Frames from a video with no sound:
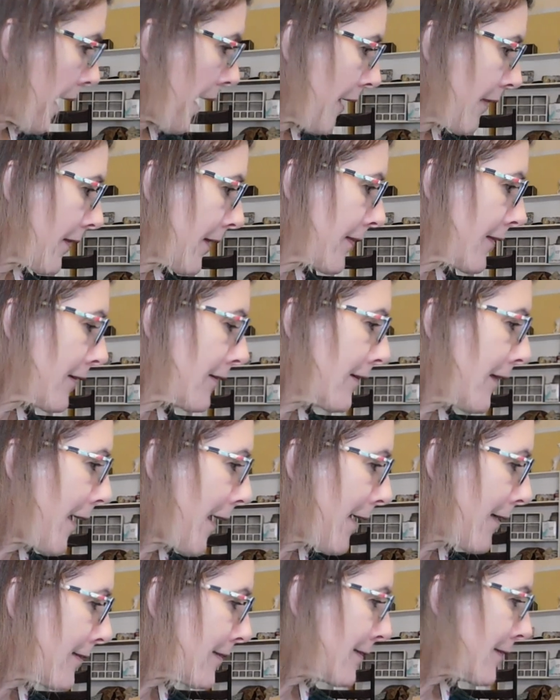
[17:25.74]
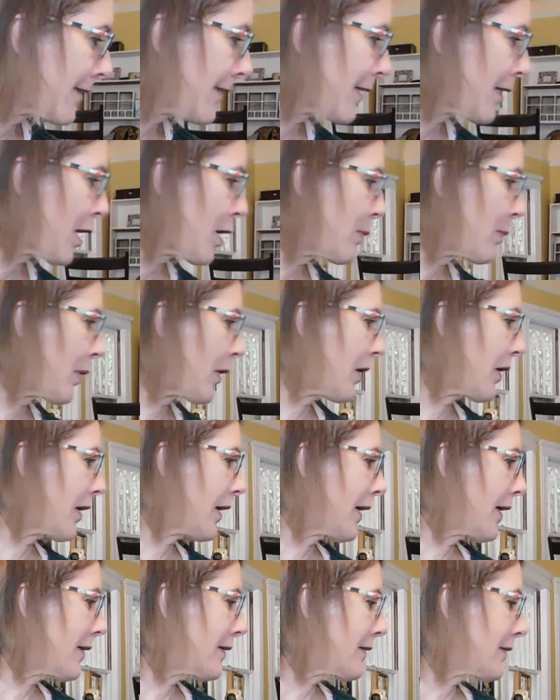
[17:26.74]
And then the last thing I
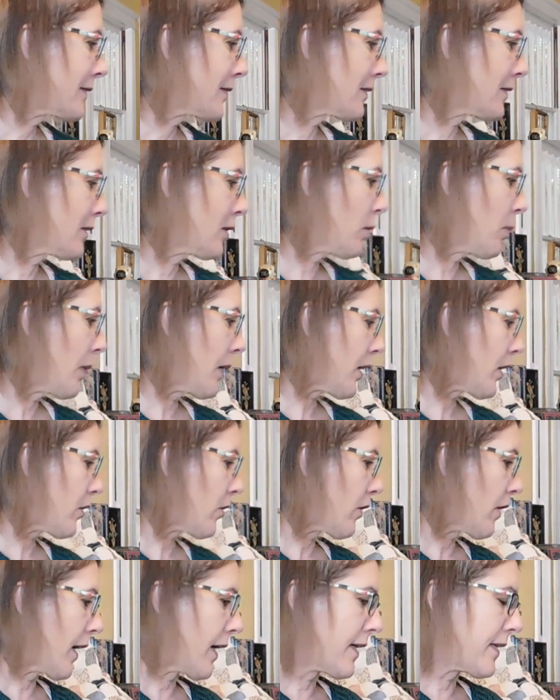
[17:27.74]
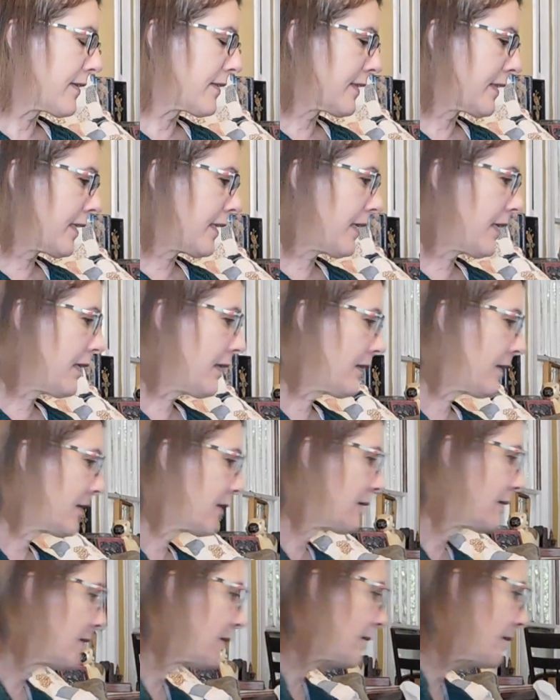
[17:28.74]
bought is a little bit crazy.
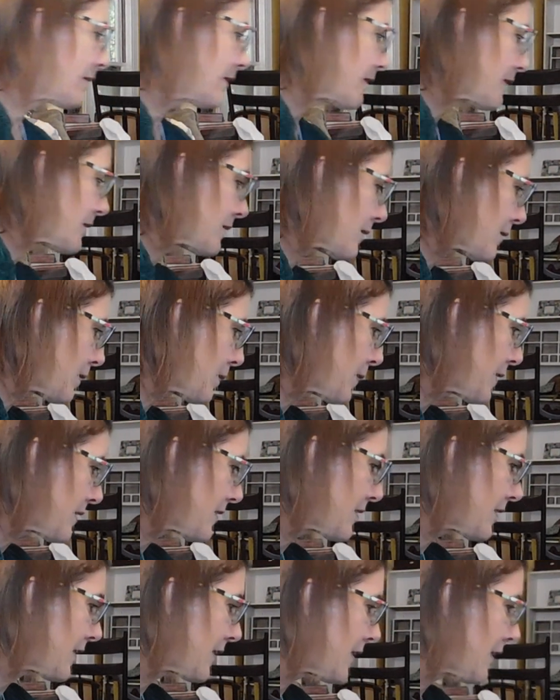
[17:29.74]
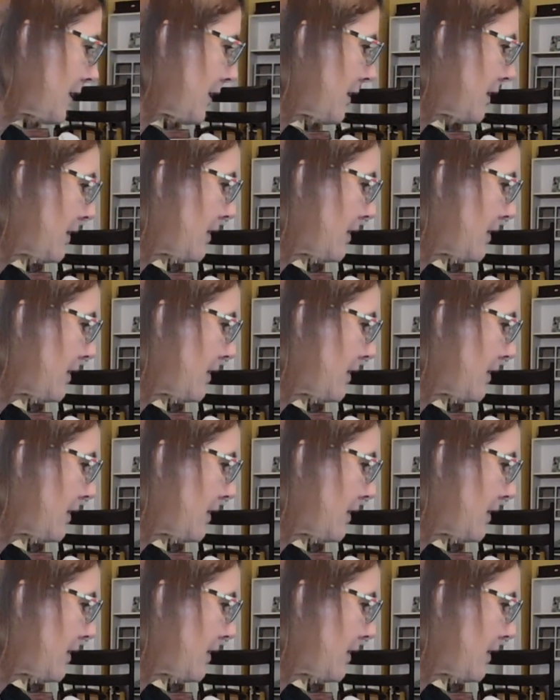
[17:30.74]
So let me see.